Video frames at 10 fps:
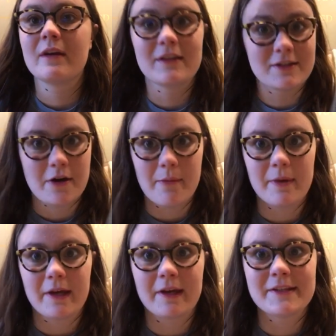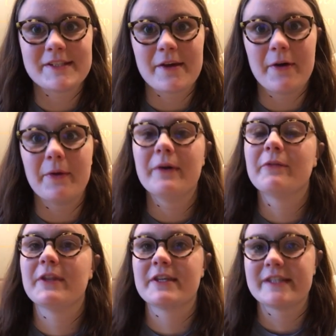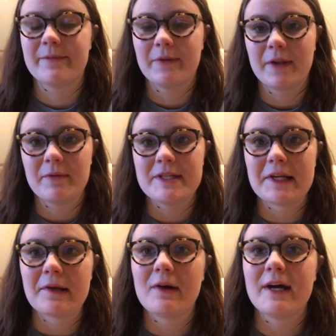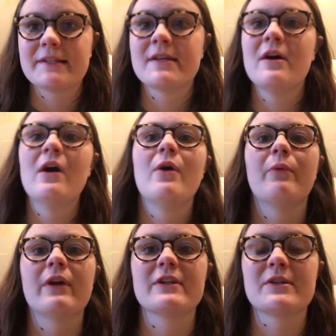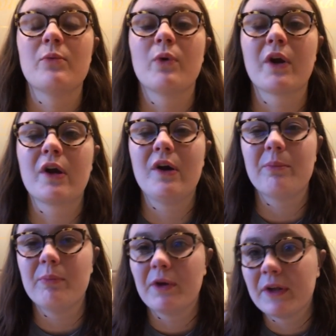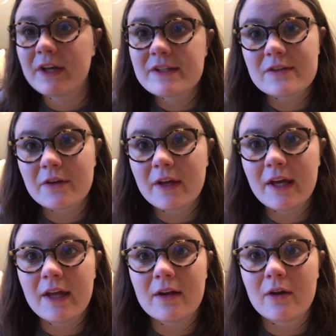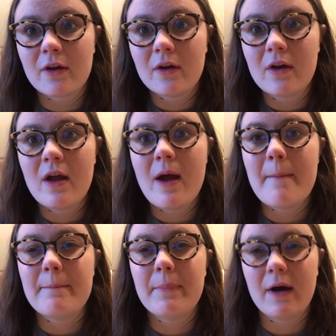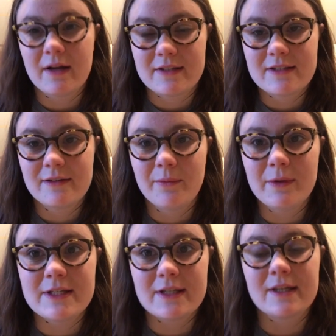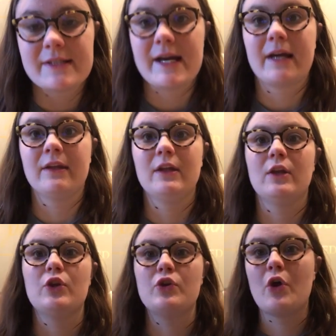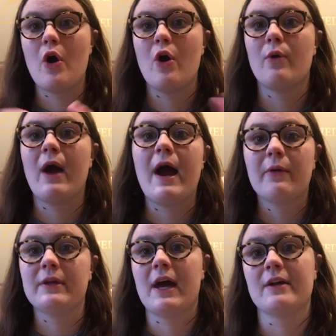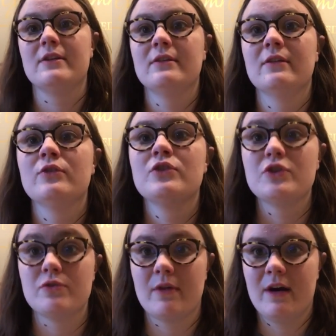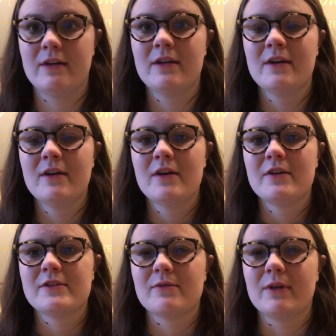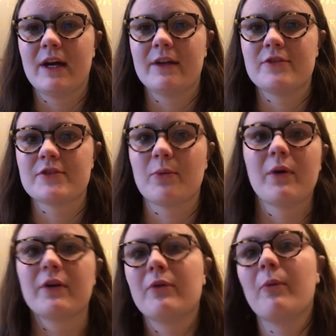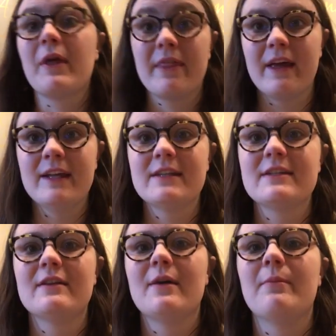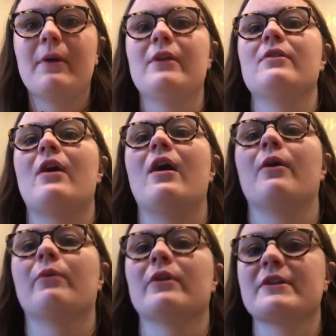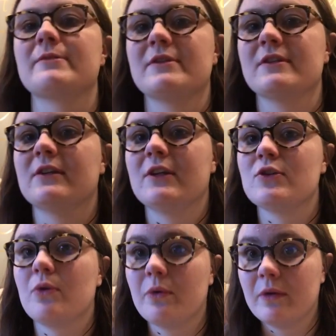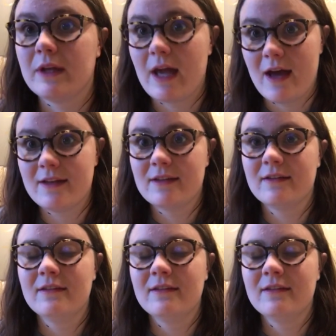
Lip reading: the topic. So with the same one that we did in class, we got to work on building a circuit, but we didn't exactly know how yet to do that. So we kind of just worked with it, but weren't explicitly told yet